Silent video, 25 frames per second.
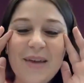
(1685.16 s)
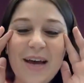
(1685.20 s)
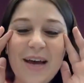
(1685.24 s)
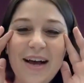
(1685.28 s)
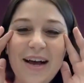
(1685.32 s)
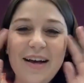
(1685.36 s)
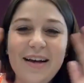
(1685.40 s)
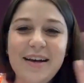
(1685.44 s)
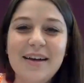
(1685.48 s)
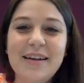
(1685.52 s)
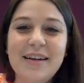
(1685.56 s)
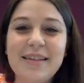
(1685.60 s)

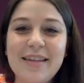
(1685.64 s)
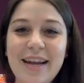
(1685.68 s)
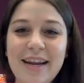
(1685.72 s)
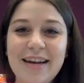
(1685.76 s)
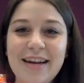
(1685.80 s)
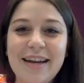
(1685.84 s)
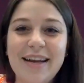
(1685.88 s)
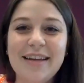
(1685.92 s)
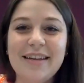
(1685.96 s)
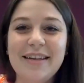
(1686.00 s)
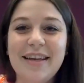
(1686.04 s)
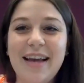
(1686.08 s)

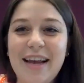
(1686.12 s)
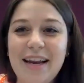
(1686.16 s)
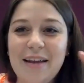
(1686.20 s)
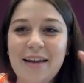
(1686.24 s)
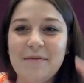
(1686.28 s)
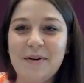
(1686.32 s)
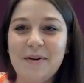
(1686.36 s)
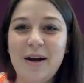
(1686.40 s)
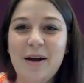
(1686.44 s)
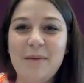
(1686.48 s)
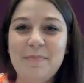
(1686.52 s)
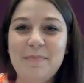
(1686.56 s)
Elena and Katie
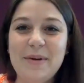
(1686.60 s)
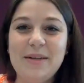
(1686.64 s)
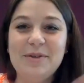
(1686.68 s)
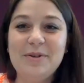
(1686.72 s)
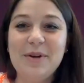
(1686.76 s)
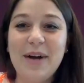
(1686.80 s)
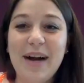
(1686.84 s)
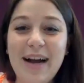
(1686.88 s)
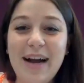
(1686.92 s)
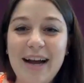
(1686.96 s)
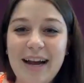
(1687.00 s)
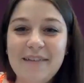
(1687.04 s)
for helping
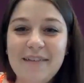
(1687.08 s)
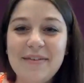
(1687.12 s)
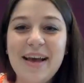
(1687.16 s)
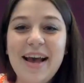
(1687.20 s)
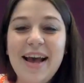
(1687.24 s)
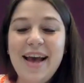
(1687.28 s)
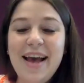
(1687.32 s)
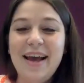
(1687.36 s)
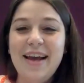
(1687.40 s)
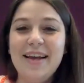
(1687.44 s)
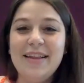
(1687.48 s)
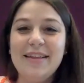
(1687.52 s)
drive,
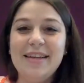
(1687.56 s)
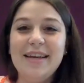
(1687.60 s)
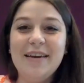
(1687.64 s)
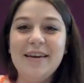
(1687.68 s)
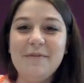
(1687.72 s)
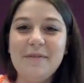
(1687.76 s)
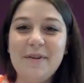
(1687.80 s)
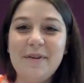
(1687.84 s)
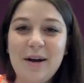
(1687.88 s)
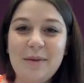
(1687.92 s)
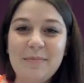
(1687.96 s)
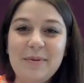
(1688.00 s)
and Leah
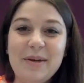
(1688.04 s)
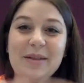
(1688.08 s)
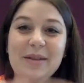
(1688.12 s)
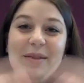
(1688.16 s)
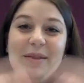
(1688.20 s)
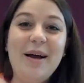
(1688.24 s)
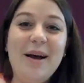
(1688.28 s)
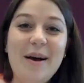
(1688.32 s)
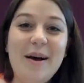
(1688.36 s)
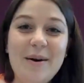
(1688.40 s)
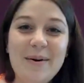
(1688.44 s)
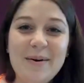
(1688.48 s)
for helping
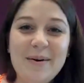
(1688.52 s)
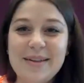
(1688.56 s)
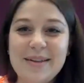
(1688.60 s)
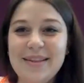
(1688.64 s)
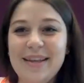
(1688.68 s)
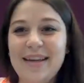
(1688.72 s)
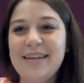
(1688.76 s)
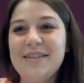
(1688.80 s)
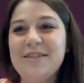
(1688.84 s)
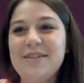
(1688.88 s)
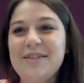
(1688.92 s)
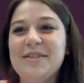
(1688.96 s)
load, and
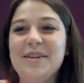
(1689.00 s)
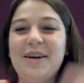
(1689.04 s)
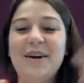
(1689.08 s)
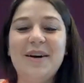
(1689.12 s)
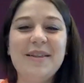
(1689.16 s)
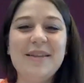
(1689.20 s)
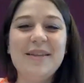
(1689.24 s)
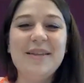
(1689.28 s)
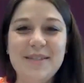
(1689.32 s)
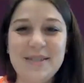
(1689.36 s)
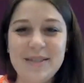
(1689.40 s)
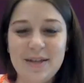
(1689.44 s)
like just all
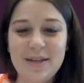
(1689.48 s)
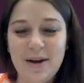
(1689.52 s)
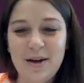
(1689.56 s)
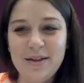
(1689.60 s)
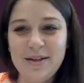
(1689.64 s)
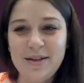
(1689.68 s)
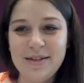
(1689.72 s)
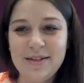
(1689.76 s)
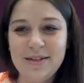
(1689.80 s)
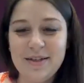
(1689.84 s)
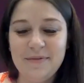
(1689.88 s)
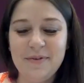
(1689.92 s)

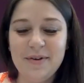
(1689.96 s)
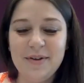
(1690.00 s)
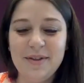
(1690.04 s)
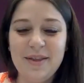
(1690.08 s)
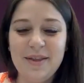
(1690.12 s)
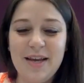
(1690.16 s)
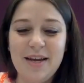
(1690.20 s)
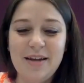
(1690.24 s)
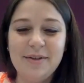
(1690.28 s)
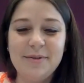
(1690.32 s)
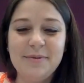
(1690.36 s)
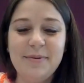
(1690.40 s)
these different
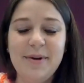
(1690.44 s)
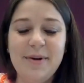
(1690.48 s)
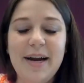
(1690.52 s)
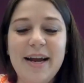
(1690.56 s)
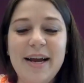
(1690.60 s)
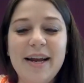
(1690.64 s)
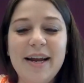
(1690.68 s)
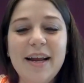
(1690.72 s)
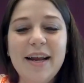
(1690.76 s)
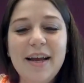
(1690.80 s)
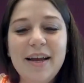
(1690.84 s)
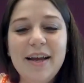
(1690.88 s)
things,
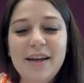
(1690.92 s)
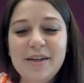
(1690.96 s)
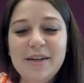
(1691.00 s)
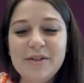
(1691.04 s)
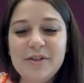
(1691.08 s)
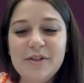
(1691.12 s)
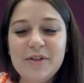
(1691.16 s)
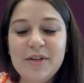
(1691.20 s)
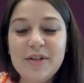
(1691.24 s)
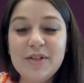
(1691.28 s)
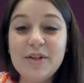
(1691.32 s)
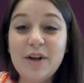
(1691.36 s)
right?
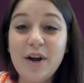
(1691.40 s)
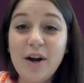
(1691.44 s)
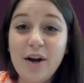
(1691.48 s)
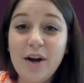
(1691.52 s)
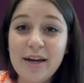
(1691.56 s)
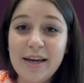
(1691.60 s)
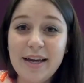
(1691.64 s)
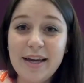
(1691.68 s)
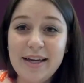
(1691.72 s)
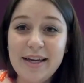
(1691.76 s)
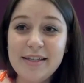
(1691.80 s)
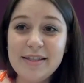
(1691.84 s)
So these
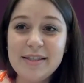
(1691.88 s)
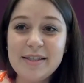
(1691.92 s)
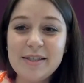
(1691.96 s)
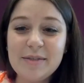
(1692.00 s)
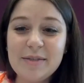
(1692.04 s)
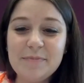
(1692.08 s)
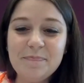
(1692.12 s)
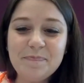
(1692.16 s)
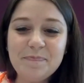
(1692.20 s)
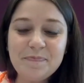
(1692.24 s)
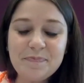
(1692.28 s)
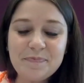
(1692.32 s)
art
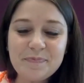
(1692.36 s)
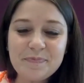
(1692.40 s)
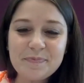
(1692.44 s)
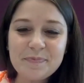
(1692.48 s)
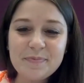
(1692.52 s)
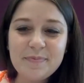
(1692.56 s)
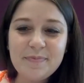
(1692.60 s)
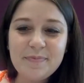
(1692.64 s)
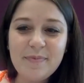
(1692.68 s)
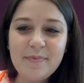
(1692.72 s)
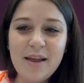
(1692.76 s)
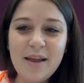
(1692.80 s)
kits,
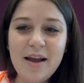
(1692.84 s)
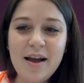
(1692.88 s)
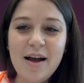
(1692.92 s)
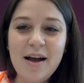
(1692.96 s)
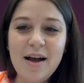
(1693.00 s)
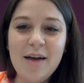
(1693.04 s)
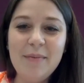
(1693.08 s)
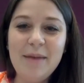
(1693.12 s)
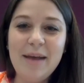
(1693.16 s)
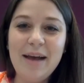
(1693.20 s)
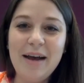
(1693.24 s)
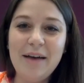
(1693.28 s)

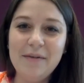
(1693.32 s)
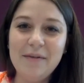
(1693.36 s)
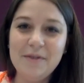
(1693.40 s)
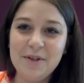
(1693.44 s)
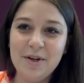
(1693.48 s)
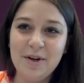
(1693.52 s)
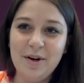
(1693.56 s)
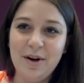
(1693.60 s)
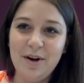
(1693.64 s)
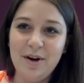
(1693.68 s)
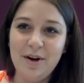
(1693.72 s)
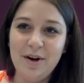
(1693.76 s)

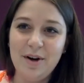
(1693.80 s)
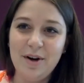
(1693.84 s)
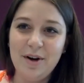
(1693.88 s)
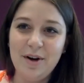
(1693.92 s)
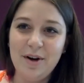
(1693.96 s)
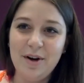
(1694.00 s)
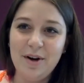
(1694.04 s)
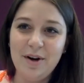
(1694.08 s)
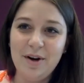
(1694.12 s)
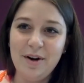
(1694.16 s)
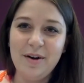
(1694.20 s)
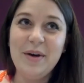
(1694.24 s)
after
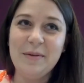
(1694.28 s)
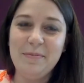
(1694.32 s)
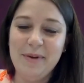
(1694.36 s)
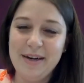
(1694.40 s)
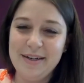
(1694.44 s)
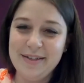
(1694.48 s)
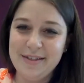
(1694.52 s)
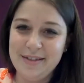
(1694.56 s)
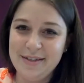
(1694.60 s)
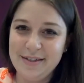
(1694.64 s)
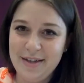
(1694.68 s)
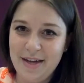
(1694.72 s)
our
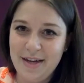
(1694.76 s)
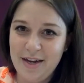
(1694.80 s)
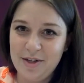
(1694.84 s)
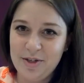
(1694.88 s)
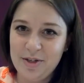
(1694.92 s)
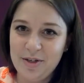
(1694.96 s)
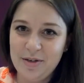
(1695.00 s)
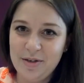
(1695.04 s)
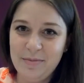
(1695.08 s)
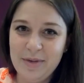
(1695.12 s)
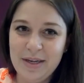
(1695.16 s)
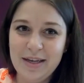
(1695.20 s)
quick
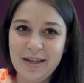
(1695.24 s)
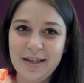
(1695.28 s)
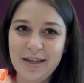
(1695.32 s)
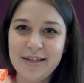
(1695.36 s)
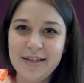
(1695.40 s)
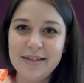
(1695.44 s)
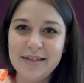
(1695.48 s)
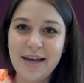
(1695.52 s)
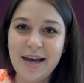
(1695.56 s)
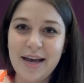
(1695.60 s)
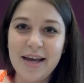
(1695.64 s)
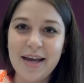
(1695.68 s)
presentation,
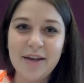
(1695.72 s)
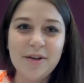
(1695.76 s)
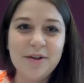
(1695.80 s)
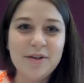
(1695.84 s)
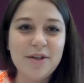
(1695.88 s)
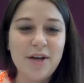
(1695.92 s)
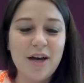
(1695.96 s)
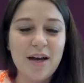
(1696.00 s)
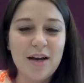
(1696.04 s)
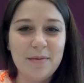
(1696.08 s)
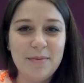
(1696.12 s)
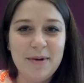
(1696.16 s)
because
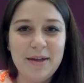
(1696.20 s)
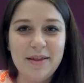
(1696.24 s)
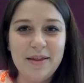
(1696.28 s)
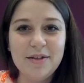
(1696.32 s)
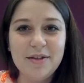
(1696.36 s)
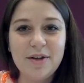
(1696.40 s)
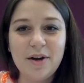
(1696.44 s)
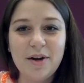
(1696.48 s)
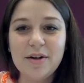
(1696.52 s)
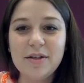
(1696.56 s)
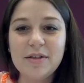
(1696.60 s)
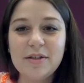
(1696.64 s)
I could talk
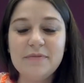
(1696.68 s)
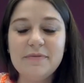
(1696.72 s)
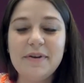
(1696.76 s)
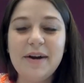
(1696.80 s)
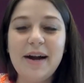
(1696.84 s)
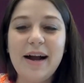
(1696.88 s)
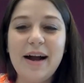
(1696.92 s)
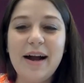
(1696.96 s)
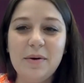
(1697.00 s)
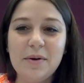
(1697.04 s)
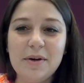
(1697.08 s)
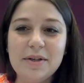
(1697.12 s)
about these
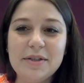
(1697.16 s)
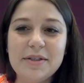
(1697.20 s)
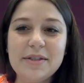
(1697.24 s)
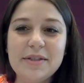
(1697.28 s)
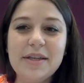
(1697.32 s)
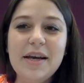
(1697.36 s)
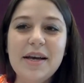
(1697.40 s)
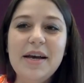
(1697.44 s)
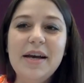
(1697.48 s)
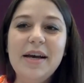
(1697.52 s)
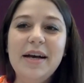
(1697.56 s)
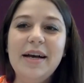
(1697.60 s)
artists for
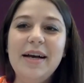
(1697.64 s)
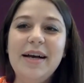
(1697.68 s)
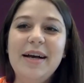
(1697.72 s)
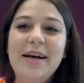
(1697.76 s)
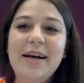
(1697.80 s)
hours,